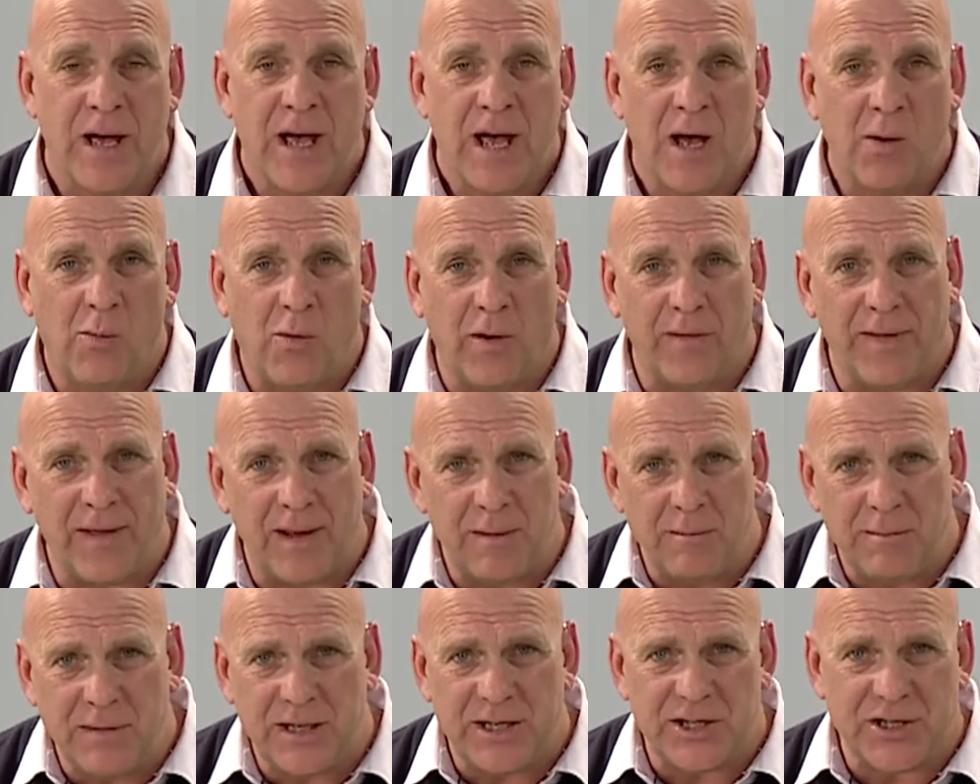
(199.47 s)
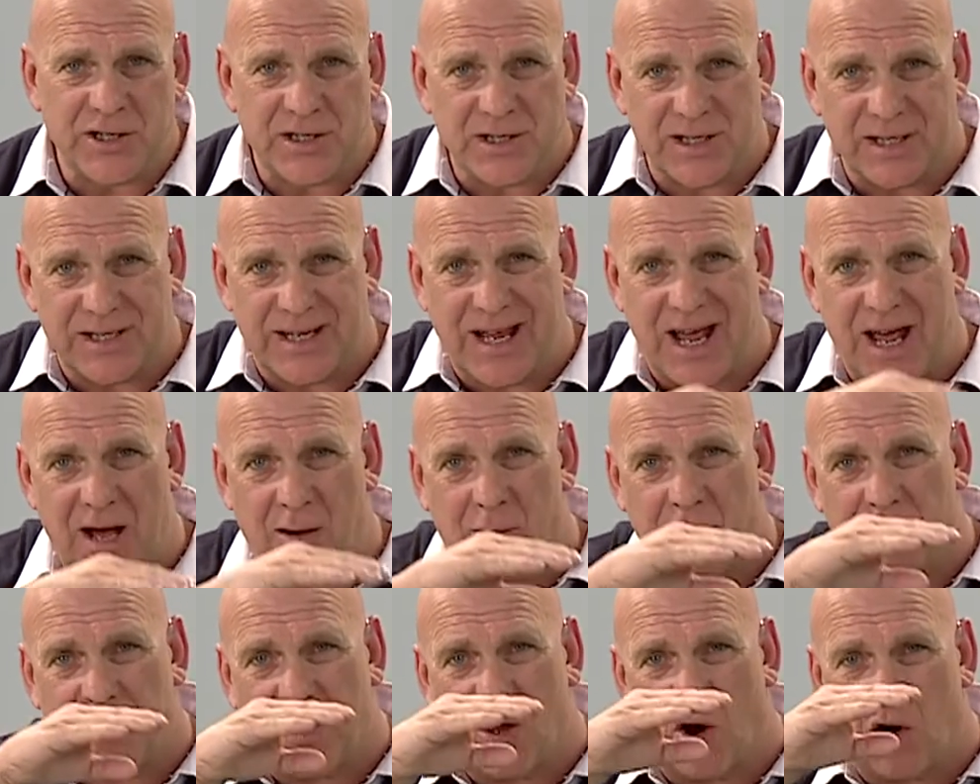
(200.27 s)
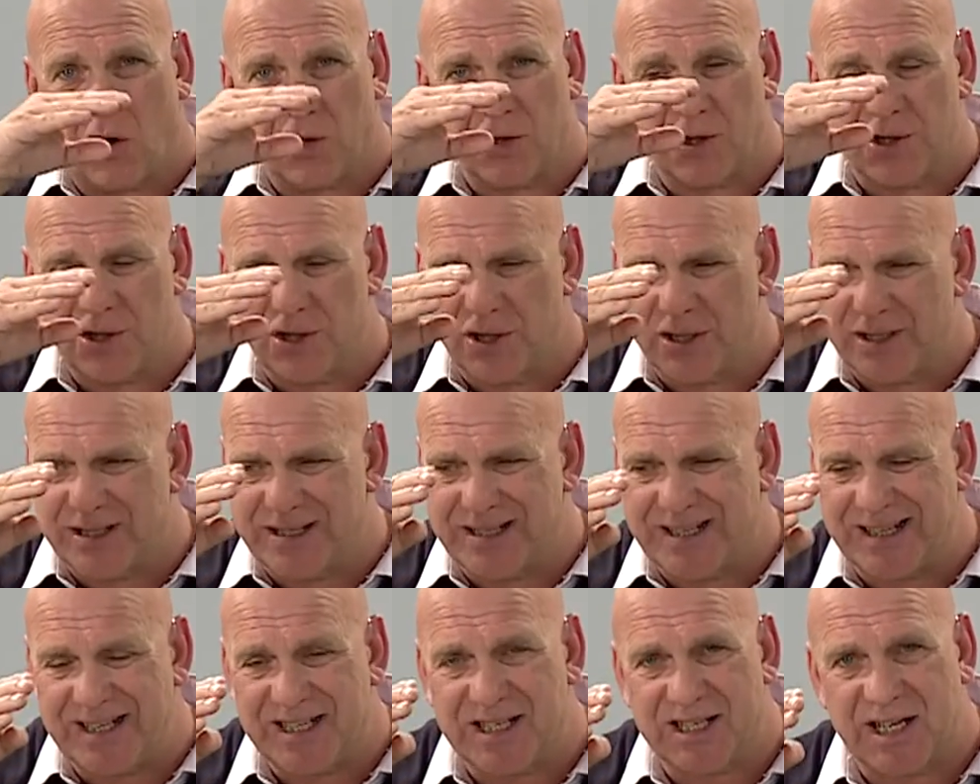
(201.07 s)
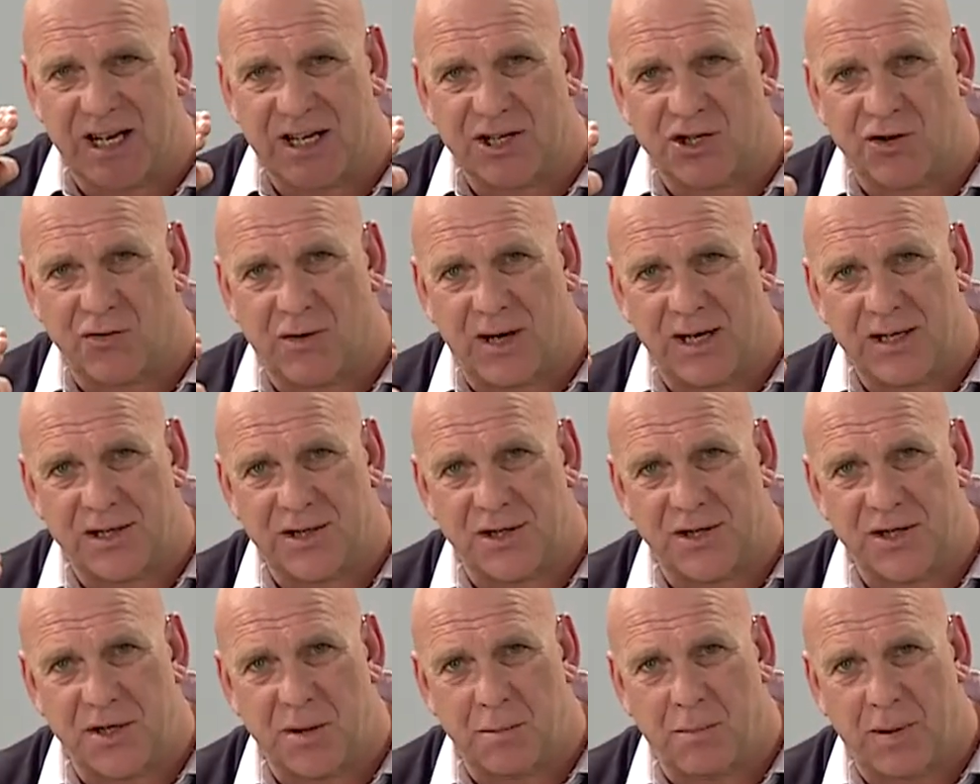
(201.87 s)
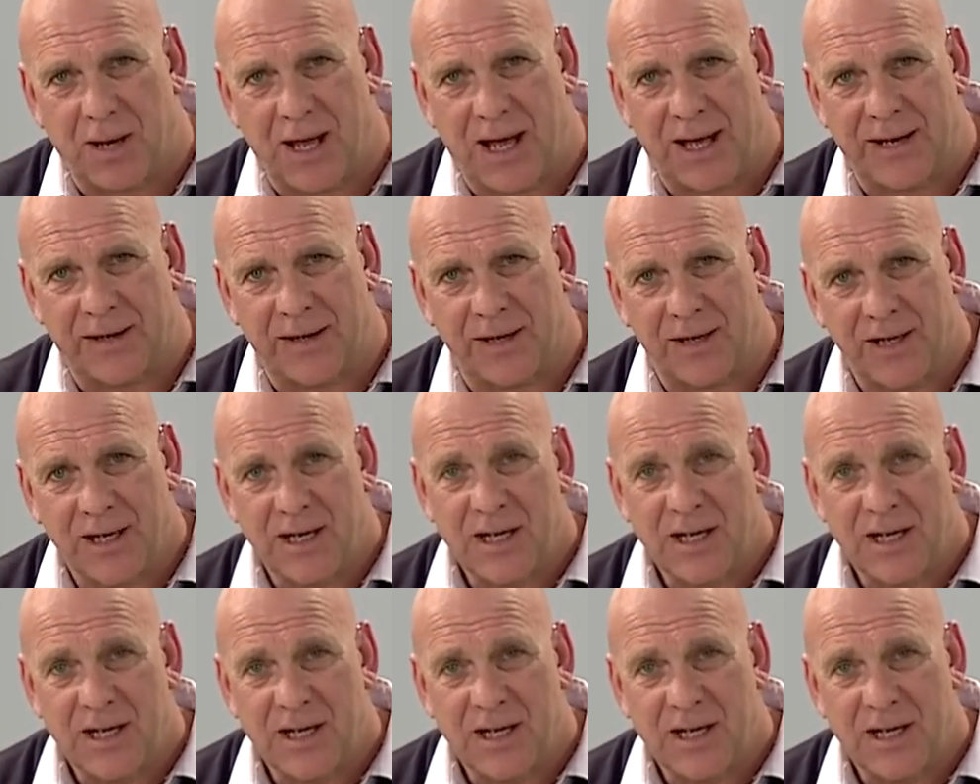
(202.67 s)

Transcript: And what that measures is how the oxygen desaturates in your blood.